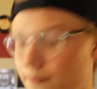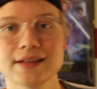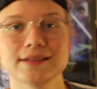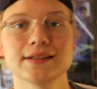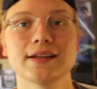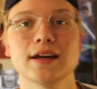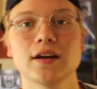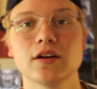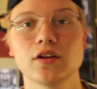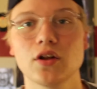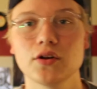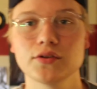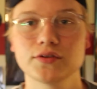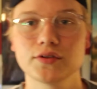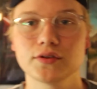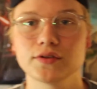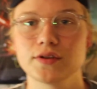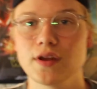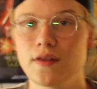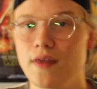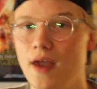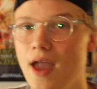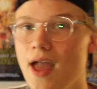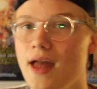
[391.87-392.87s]
As I get closer
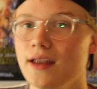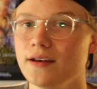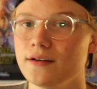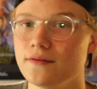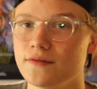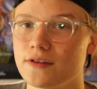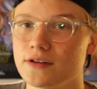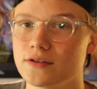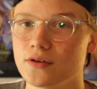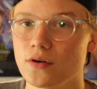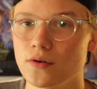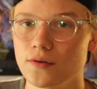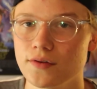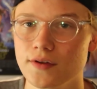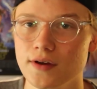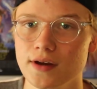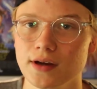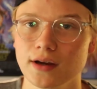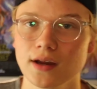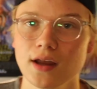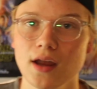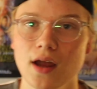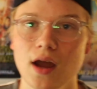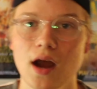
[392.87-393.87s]
to the end of this whole
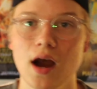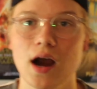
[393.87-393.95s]
thing,